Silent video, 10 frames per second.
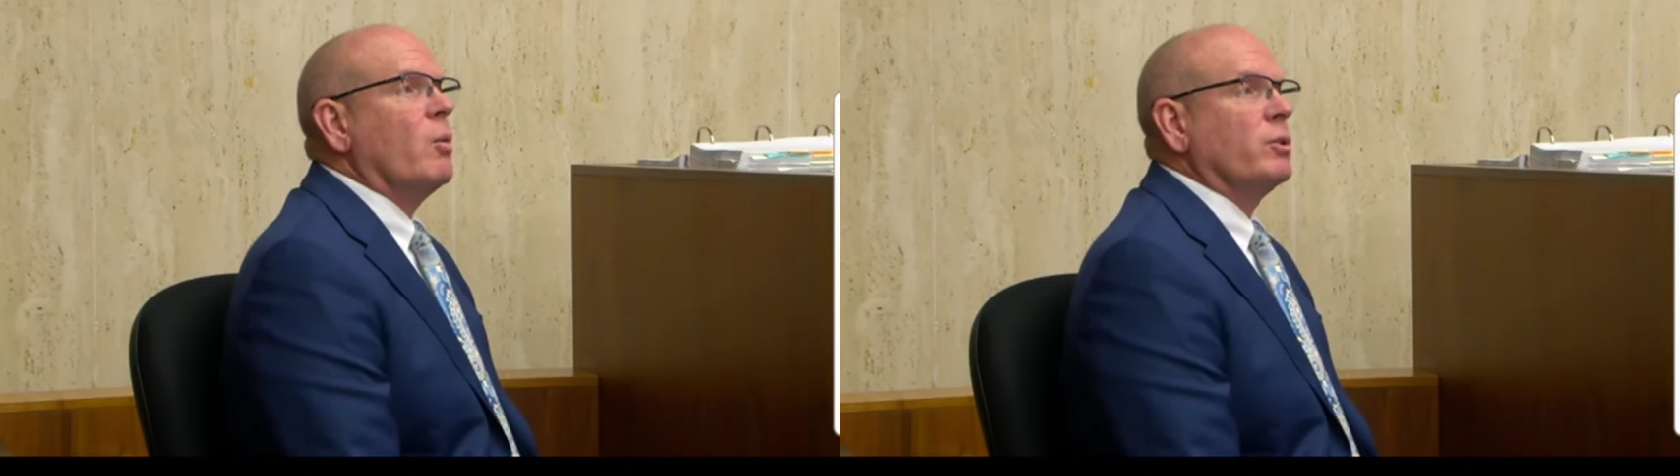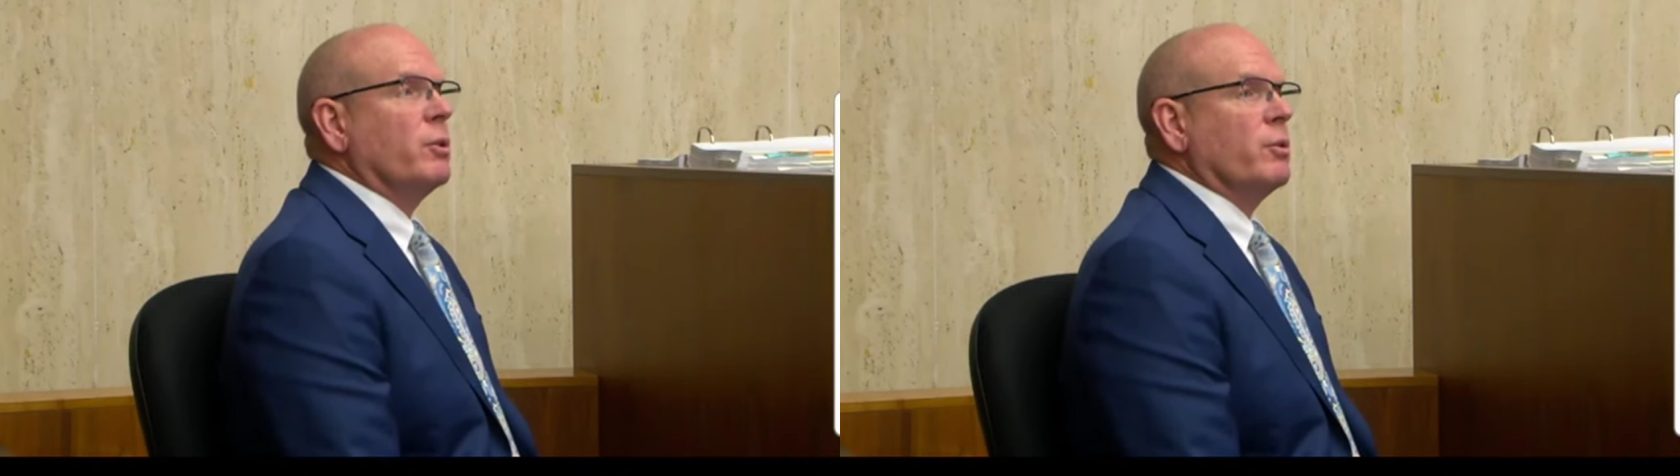I
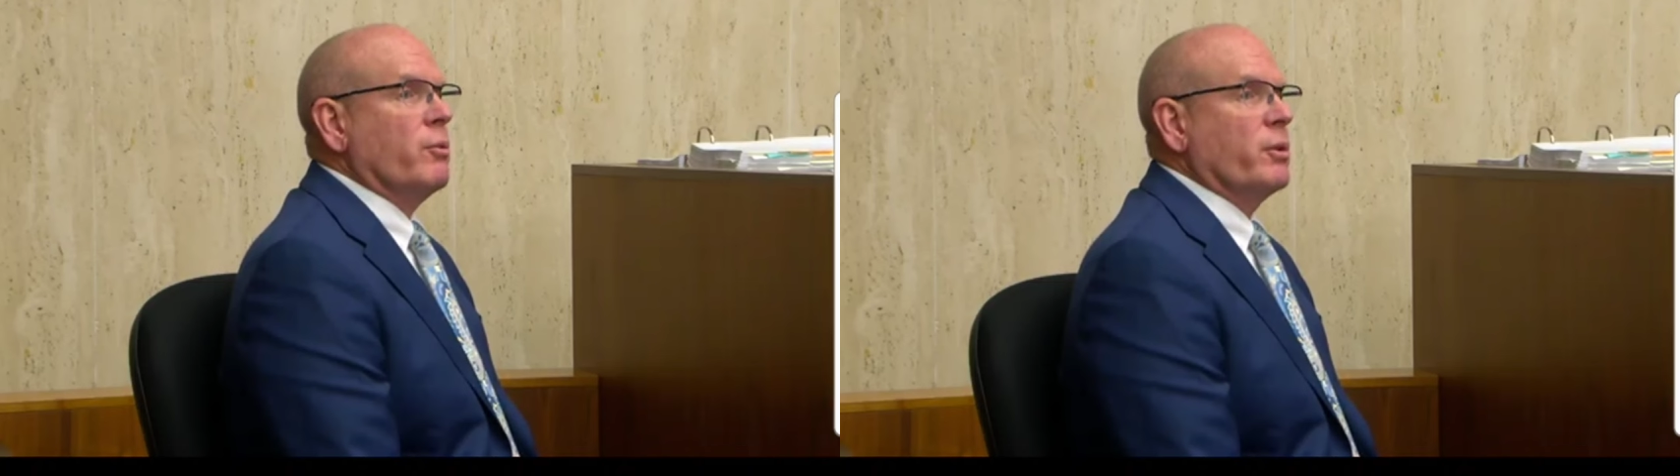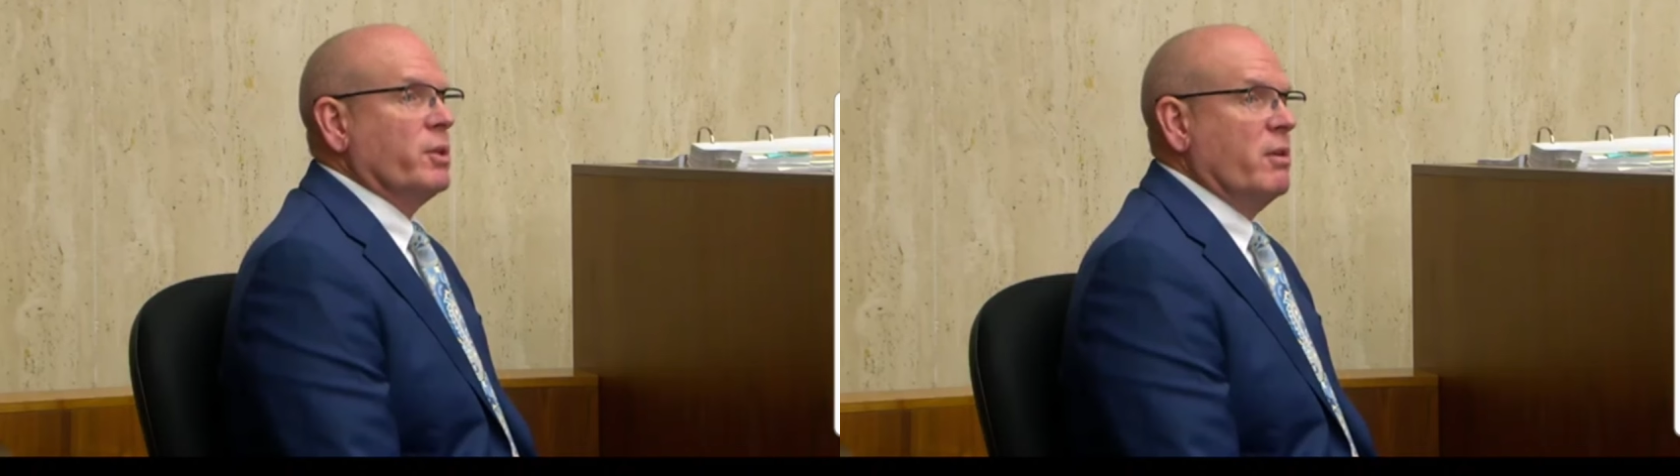was on the
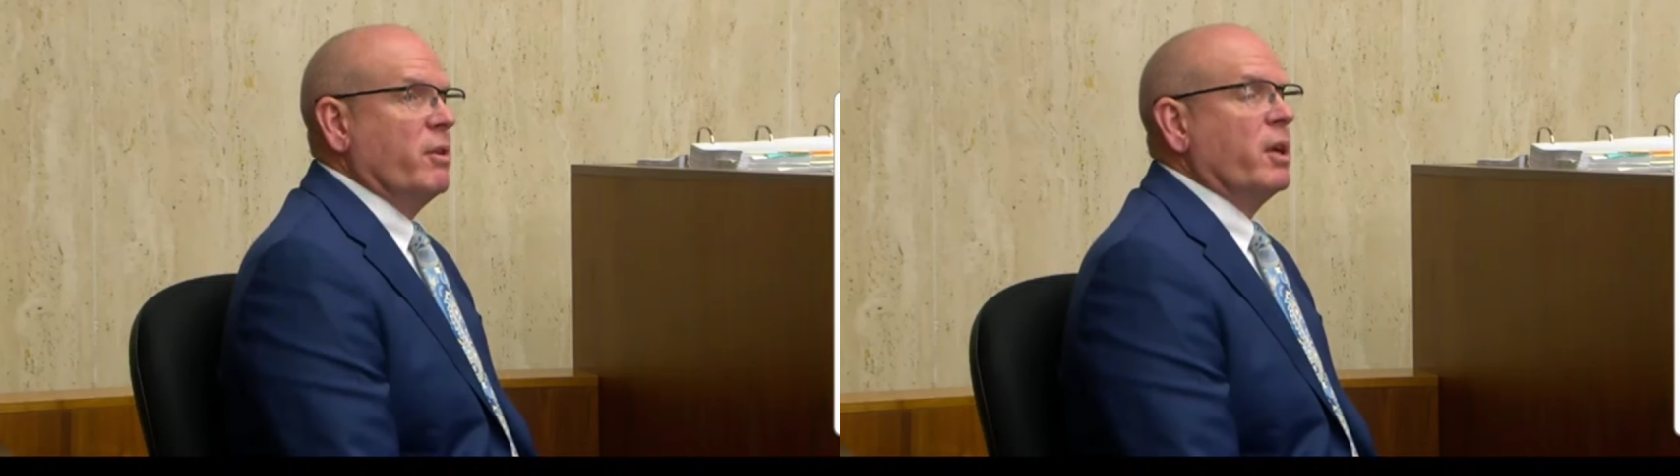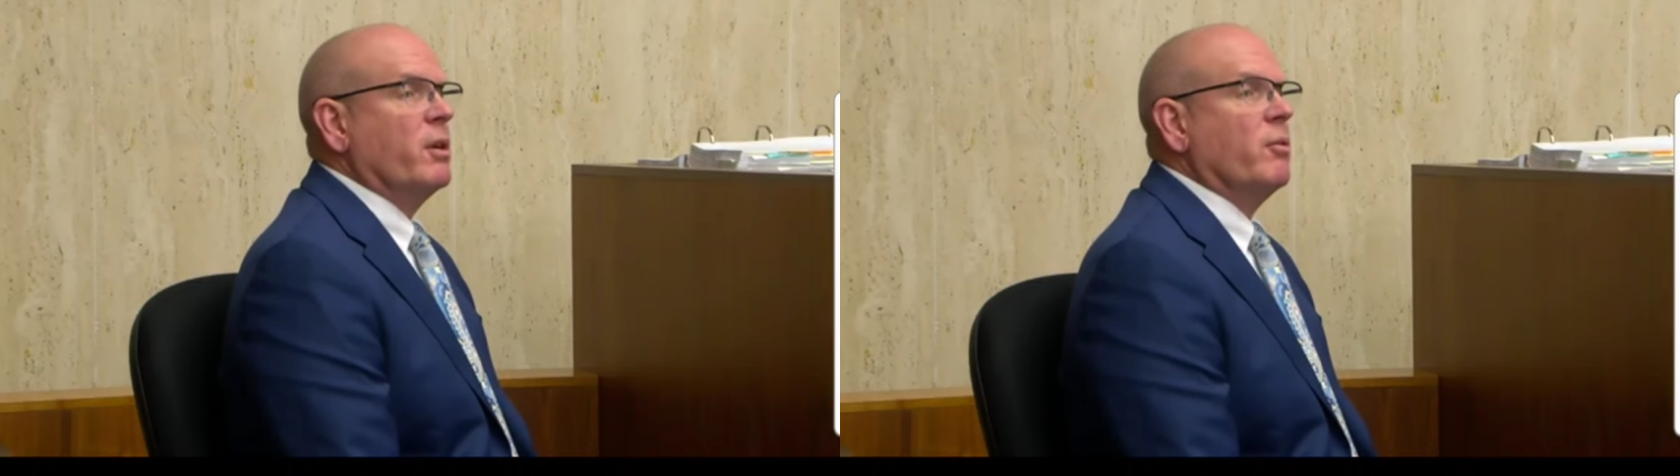
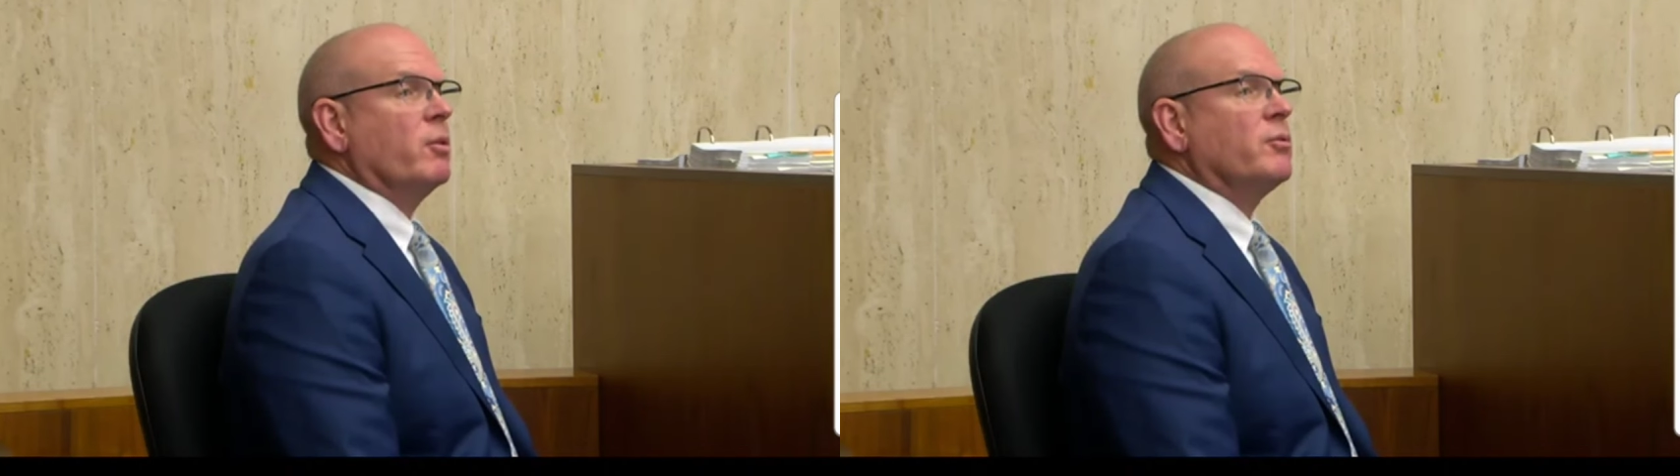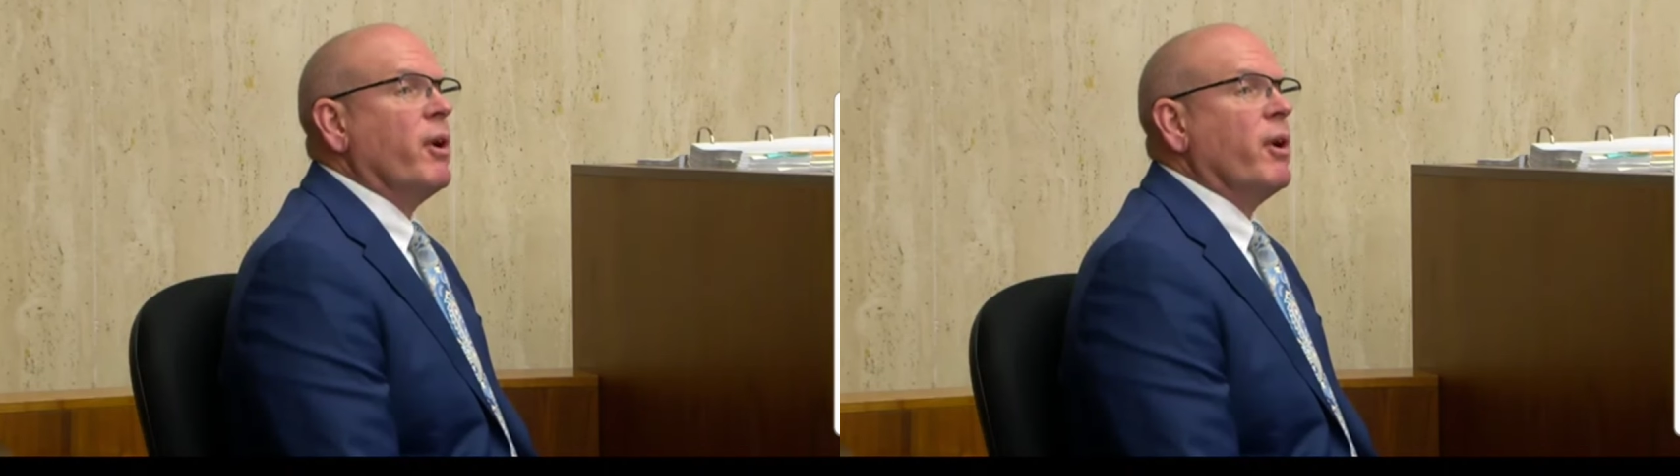receiving end of those